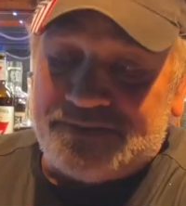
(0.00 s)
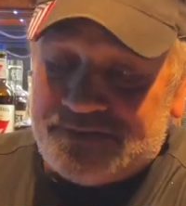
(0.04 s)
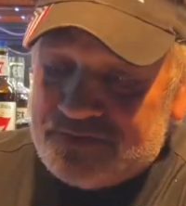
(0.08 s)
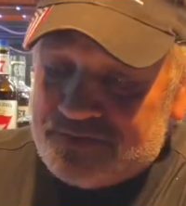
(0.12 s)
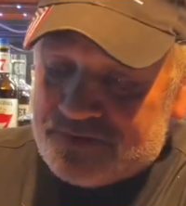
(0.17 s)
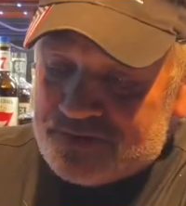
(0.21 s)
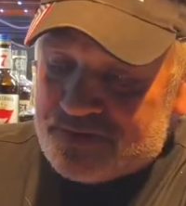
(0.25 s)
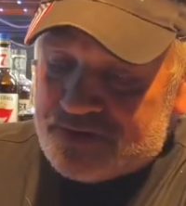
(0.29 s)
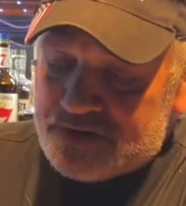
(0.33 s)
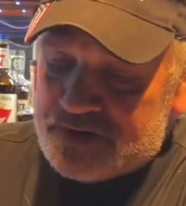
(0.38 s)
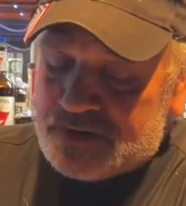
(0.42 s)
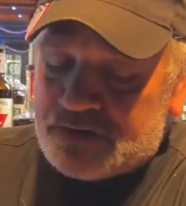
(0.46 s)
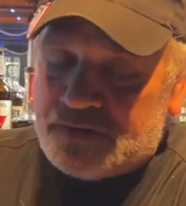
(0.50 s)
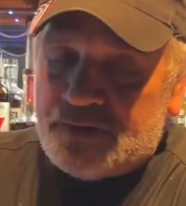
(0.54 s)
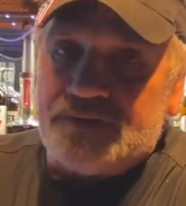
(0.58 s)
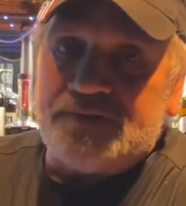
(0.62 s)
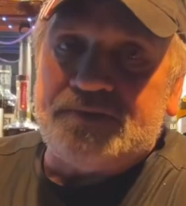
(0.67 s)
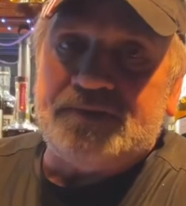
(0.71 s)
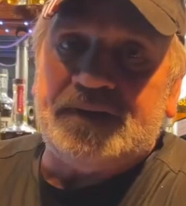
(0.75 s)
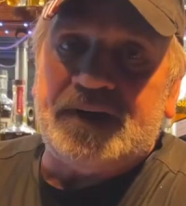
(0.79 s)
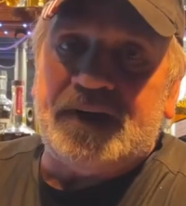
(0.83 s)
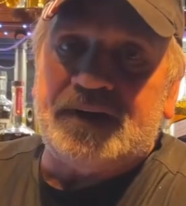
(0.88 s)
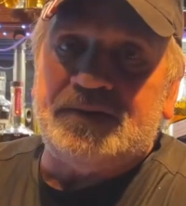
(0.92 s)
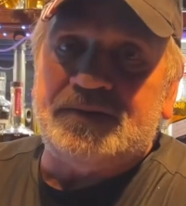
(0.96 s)
and this is gonna
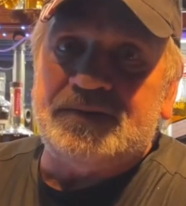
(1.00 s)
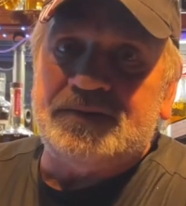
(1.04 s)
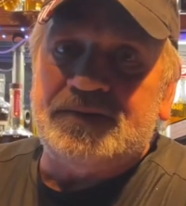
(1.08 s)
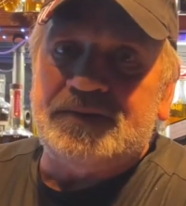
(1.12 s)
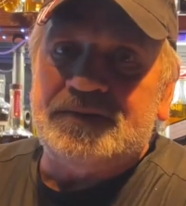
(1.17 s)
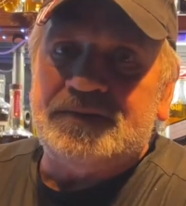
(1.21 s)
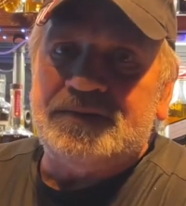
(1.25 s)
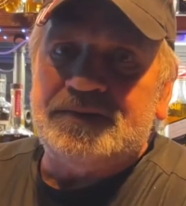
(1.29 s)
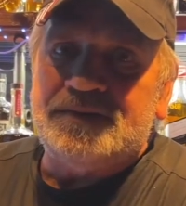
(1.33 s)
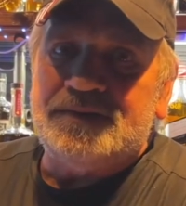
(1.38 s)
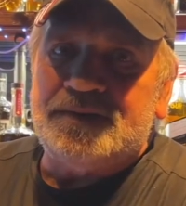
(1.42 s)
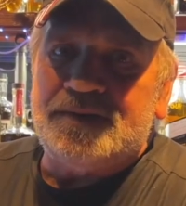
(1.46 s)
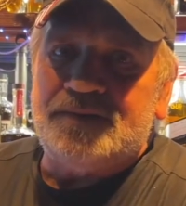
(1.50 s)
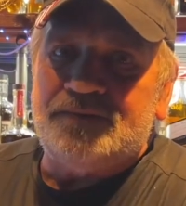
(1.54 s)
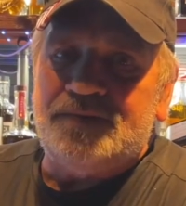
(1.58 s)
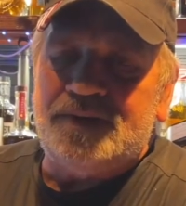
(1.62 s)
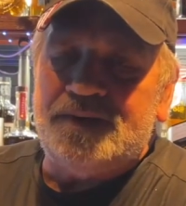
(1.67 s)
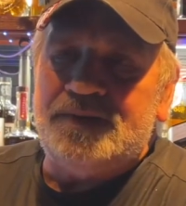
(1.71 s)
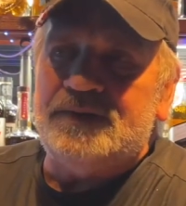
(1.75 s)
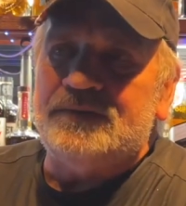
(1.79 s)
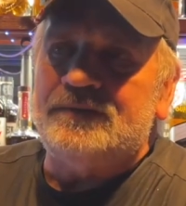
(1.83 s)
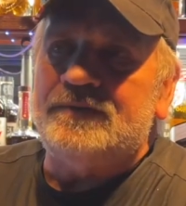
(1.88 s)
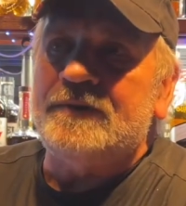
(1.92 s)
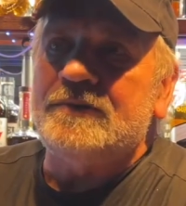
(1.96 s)
close down the
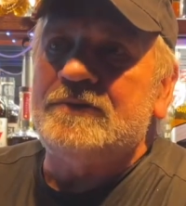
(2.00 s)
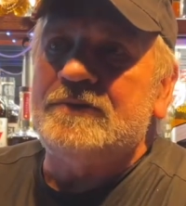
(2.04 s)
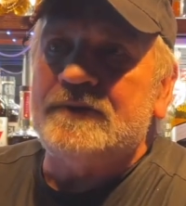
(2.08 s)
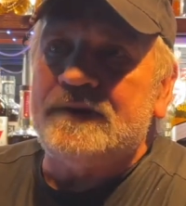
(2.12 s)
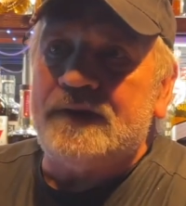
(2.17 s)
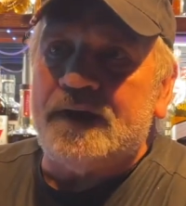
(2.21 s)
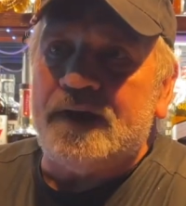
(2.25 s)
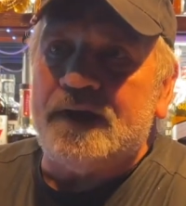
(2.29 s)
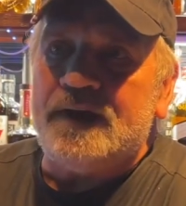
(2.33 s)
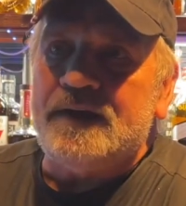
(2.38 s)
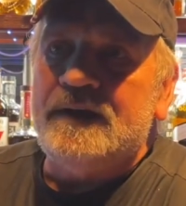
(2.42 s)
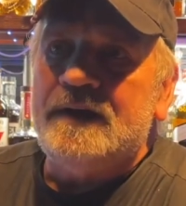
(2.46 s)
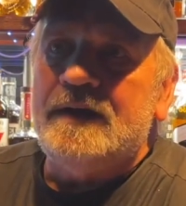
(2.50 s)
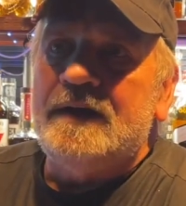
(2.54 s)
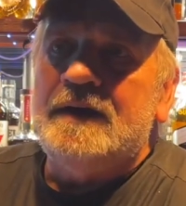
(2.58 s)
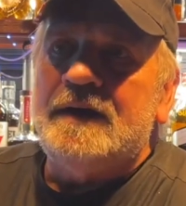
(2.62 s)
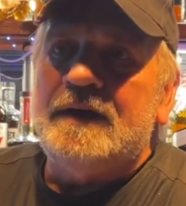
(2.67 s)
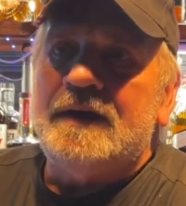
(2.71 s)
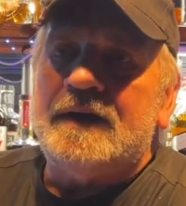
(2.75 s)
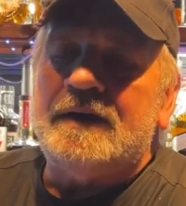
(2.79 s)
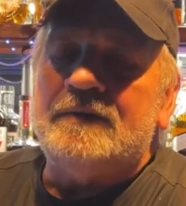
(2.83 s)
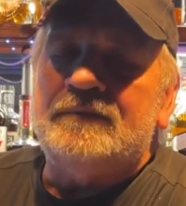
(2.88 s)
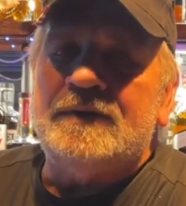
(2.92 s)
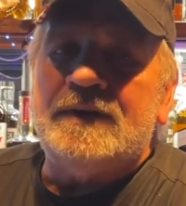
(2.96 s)
video for today.
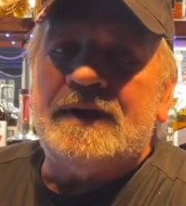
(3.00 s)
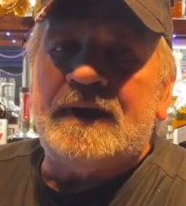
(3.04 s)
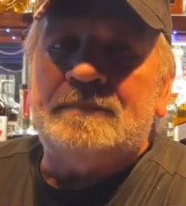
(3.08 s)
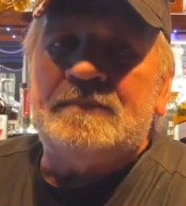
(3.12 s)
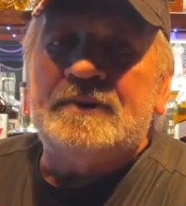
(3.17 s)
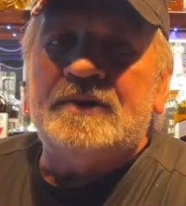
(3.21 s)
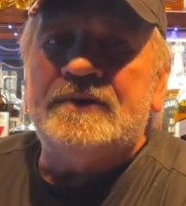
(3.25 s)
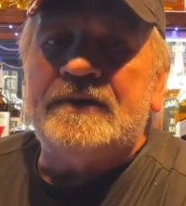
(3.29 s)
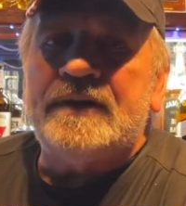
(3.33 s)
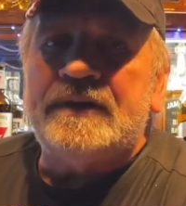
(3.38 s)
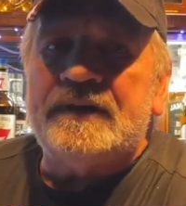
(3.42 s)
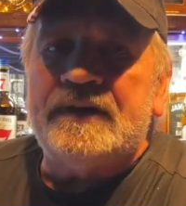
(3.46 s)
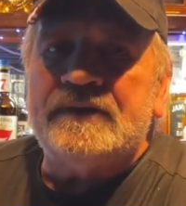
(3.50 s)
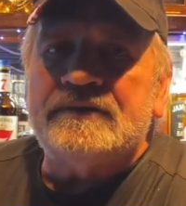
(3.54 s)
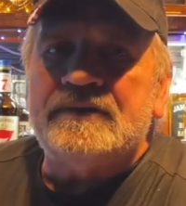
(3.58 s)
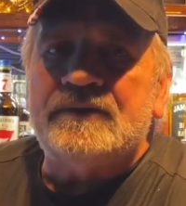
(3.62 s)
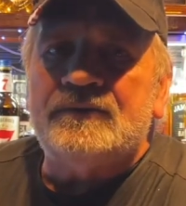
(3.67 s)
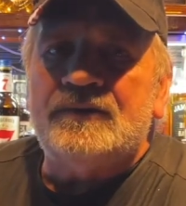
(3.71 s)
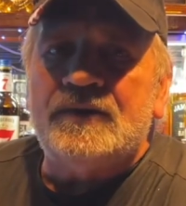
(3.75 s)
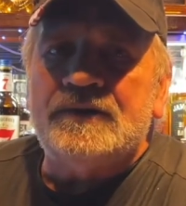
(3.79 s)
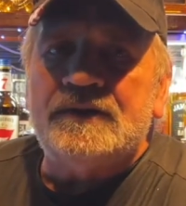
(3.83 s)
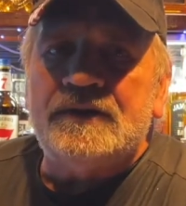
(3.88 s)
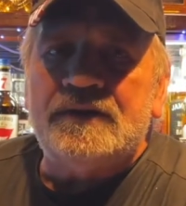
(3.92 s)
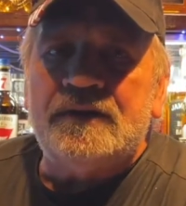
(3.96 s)
I will upload
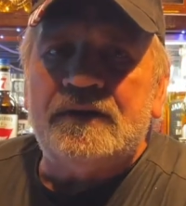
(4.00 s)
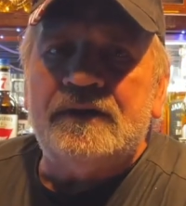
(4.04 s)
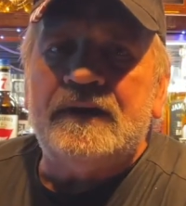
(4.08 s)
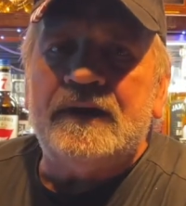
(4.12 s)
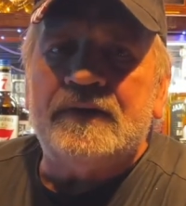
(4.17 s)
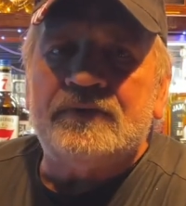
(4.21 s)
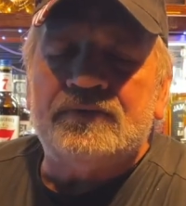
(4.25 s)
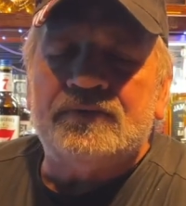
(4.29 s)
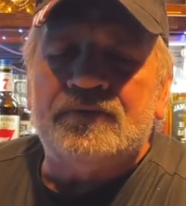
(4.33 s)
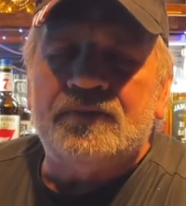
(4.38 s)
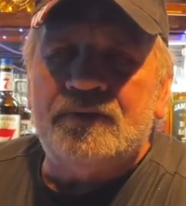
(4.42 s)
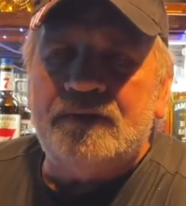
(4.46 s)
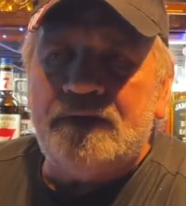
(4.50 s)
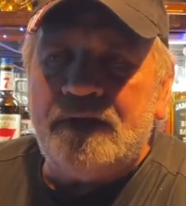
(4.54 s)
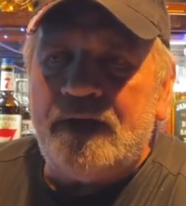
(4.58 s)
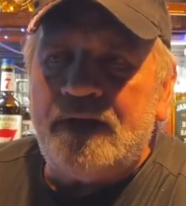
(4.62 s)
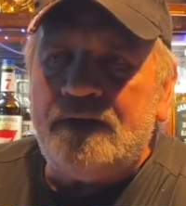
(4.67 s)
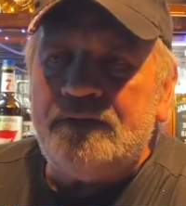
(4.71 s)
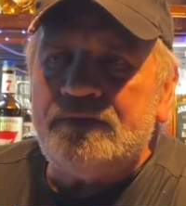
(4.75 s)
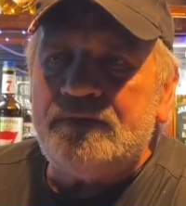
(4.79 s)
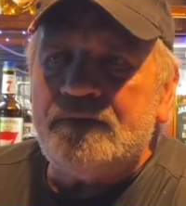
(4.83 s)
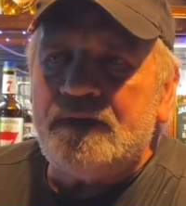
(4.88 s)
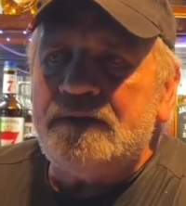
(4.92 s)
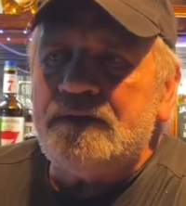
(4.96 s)
another one in the next few
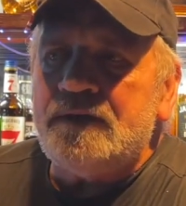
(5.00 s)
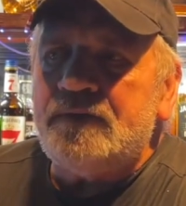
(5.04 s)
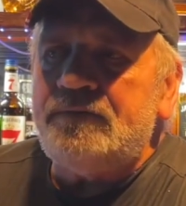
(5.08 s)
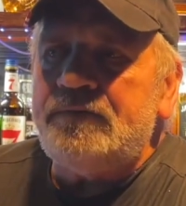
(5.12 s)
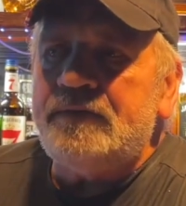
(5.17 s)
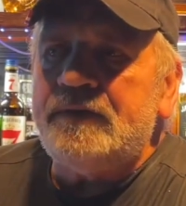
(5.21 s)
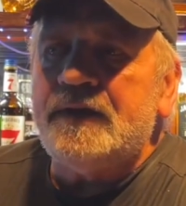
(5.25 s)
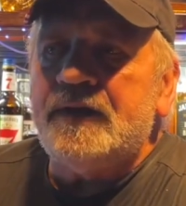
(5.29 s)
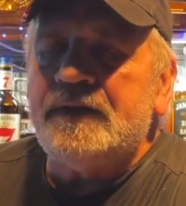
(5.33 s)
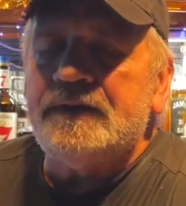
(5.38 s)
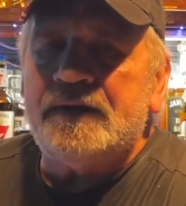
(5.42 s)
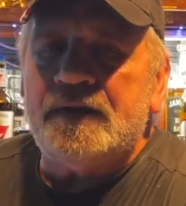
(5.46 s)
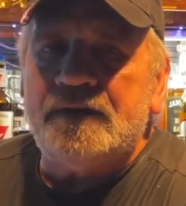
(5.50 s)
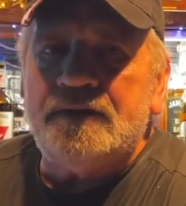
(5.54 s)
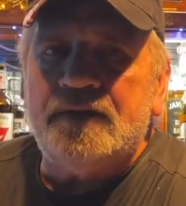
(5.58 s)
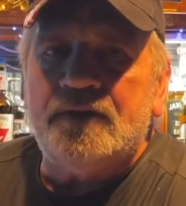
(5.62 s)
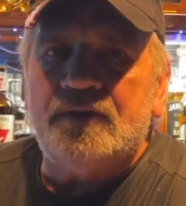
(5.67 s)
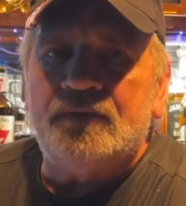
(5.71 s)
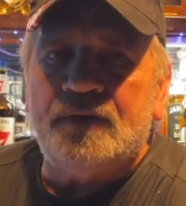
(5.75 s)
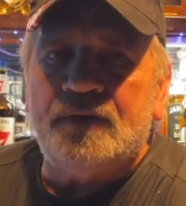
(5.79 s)
days. And if you got any